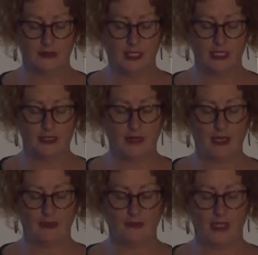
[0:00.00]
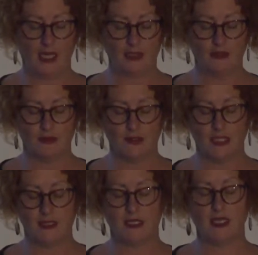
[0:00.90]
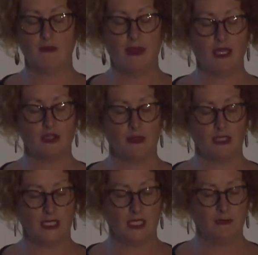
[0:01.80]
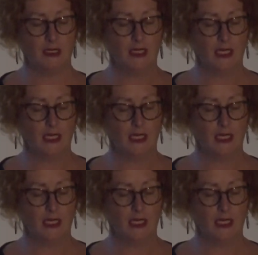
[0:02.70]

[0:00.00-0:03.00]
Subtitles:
and is part of the ACCC Senior Management Team